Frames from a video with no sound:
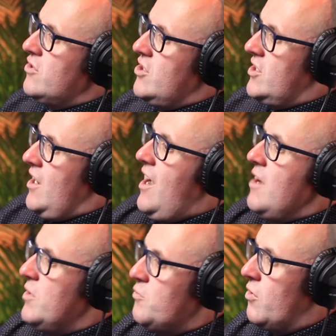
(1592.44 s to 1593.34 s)
to
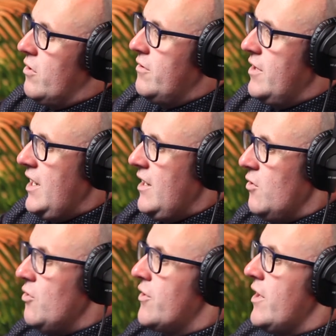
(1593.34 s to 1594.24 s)
sign with one of the
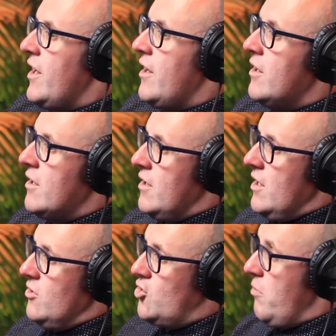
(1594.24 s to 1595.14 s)
other
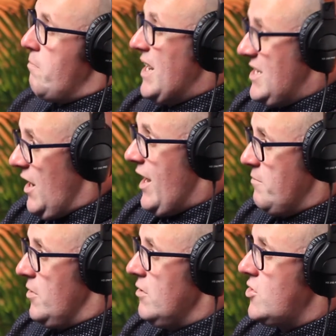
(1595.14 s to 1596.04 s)
drum and bass
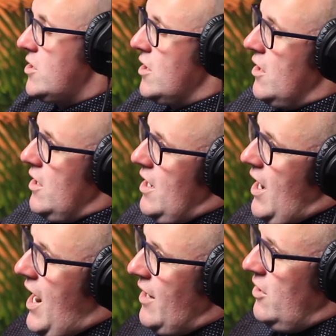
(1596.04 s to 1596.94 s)
labels,
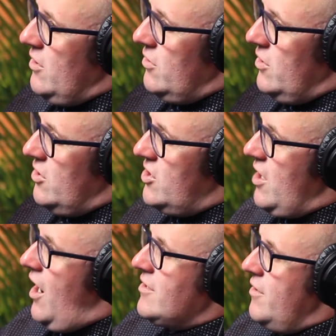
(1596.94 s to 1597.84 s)
and you
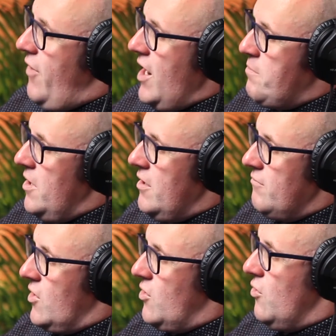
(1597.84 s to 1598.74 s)
started Viper
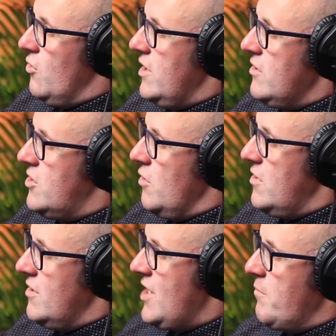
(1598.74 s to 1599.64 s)
Recordings. So
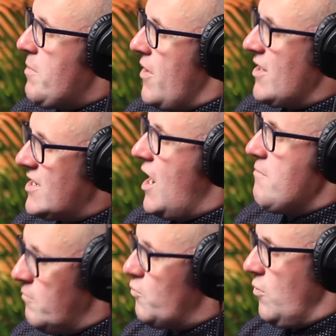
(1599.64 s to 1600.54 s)
tell me about that
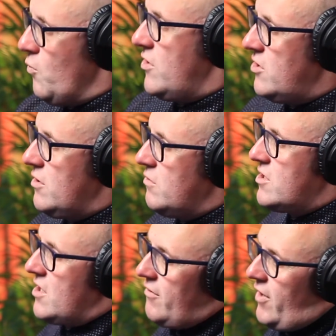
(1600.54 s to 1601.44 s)
time. What did you do to
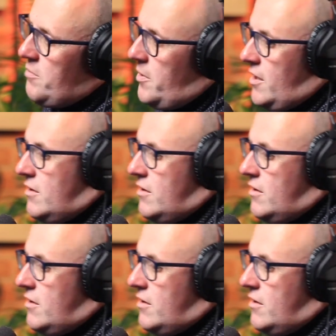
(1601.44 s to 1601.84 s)
start Viper?